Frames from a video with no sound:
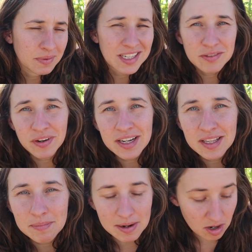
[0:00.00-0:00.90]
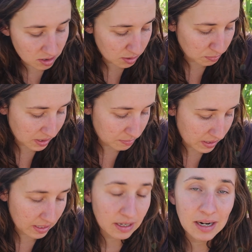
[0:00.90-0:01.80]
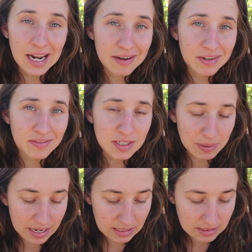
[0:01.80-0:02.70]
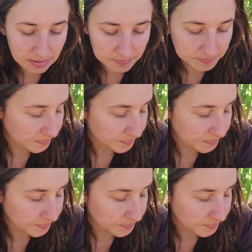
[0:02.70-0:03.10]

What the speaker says: Because frankly, my garden's pretty big. I have enough space.